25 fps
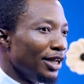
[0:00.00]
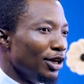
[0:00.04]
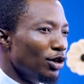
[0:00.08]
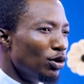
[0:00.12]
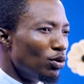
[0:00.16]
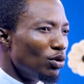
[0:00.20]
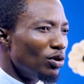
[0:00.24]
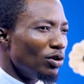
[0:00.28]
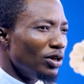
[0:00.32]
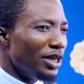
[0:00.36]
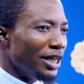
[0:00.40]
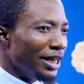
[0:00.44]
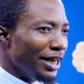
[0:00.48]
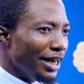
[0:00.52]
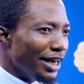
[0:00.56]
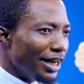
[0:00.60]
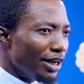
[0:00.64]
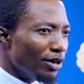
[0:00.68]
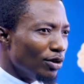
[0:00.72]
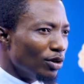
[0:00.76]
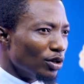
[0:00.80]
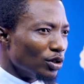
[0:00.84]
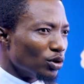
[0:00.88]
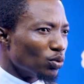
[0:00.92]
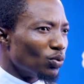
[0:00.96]
You know, in
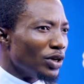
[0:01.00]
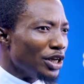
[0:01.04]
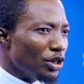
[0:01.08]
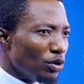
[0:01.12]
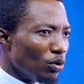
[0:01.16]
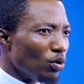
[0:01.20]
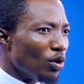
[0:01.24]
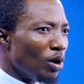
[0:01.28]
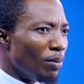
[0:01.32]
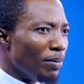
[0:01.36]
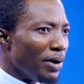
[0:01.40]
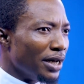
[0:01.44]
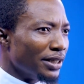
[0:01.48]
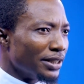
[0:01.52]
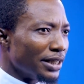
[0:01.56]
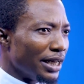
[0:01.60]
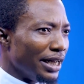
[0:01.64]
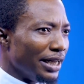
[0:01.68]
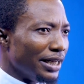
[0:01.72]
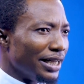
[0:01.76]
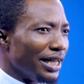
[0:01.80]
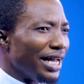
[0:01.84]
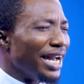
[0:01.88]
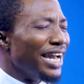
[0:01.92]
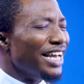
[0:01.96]
Lagos, when you come
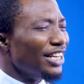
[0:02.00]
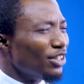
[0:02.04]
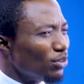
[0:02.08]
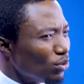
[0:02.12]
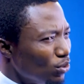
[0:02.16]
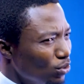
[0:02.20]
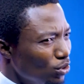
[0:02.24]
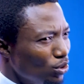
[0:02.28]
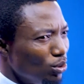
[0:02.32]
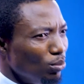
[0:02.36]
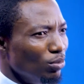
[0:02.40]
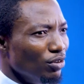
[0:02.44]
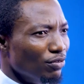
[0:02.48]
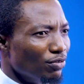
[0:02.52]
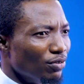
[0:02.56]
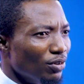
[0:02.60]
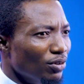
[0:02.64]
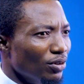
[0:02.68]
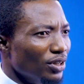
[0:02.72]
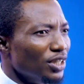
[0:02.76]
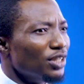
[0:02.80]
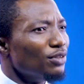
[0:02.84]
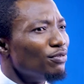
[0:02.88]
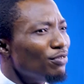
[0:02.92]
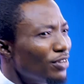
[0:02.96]
outside, I told you
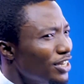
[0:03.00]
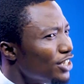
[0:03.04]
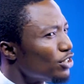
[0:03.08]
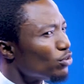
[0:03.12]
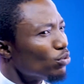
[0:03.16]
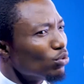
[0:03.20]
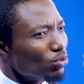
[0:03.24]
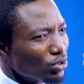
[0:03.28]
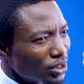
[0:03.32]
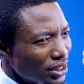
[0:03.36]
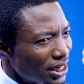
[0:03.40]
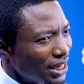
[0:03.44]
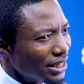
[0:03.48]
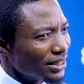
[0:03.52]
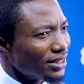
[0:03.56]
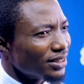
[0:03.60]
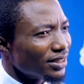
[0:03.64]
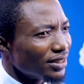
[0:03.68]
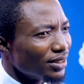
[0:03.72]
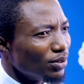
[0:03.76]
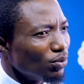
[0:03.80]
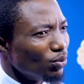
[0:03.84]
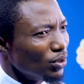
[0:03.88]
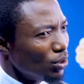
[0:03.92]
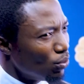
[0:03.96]
before, first to
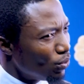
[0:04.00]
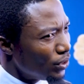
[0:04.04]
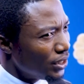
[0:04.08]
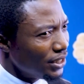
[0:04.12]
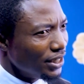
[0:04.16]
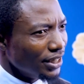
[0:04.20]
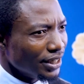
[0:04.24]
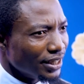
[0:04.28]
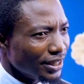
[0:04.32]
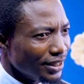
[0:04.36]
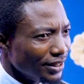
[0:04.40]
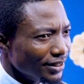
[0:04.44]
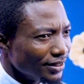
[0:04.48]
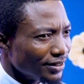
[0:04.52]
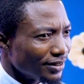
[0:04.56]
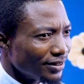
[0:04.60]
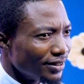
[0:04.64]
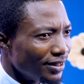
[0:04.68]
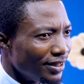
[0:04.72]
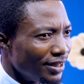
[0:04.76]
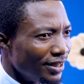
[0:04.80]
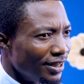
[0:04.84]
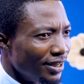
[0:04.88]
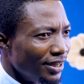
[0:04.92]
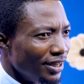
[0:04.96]
shout, we win the case.
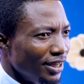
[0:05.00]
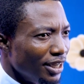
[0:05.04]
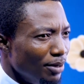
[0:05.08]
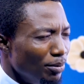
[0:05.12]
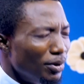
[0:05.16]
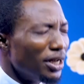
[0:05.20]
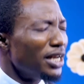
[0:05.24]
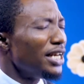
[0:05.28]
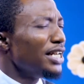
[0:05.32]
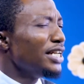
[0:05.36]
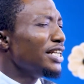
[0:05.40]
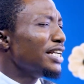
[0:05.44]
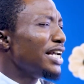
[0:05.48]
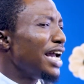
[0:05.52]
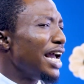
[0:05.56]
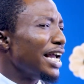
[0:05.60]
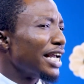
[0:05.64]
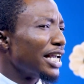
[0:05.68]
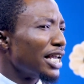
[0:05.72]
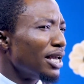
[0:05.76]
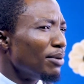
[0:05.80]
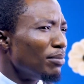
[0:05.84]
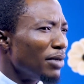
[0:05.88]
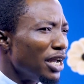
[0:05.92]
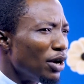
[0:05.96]
Immediately, the guy
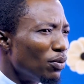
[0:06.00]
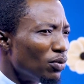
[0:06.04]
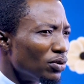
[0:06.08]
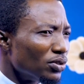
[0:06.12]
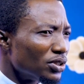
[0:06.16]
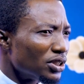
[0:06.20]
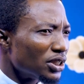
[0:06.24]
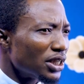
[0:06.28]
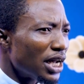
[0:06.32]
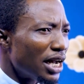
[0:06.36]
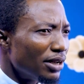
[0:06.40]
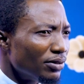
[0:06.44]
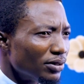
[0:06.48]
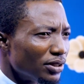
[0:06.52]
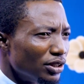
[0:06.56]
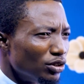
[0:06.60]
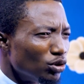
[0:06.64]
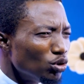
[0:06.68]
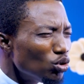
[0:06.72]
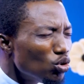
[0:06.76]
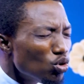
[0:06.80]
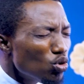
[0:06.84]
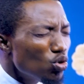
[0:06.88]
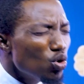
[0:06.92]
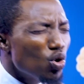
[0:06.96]
came and was shouting,
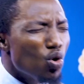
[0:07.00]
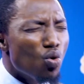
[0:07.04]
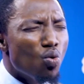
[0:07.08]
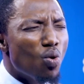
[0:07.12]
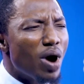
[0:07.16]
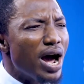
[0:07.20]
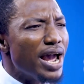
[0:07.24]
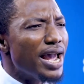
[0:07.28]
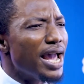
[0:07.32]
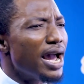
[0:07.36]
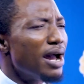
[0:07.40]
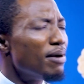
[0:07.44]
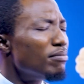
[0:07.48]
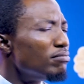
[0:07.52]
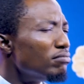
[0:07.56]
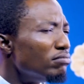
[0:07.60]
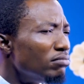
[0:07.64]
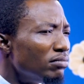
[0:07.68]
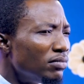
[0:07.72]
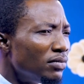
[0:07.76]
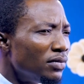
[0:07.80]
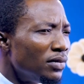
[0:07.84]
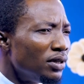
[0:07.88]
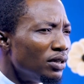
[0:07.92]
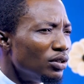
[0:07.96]
do you know who I
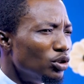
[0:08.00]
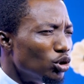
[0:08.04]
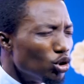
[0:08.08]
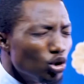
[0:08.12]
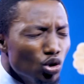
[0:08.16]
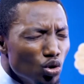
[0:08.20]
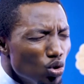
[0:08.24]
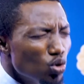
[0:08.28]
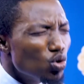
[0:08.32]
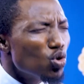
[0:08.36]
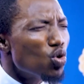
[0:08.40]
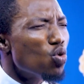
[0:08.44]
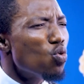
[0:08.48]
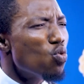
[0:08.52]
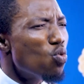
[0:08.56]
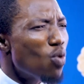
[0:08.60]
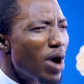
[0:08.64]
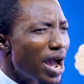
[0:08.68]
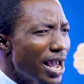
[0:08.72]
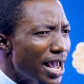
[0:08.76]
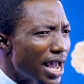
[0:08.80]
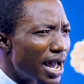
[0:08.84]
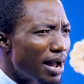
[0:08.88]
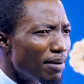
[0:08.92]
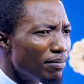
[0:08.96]
am? Do you know who
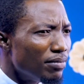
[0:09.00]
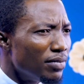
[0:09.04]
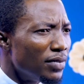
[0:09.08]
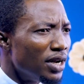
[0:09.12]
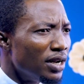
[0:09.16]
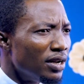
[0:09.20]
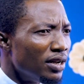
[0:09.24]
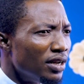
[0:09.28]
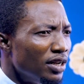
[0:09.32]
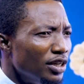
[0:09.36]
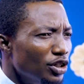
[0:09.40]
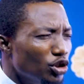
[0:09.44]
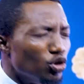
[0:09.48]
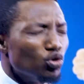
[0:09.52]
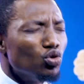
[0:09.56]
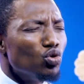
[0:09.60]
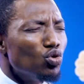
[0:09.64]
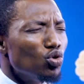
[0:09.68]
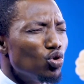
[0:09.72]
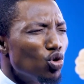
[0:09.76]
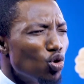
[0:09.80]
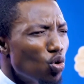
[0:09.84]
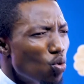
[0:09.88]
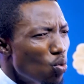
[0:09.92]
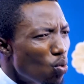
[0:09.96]
I am? Do
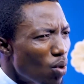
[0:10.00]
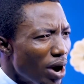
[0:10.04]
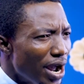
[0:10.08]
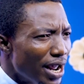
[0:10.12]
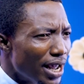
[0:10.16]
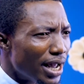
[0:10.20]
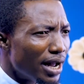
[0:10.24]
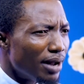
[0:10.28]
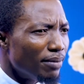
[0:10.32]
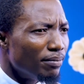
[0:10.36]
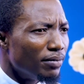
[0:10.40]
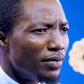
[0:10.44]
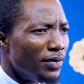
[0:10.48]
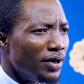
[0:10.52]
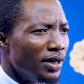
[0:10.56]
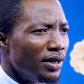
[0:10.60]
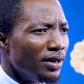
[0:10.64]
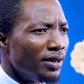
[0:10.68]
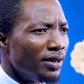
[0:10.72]
you know who I am?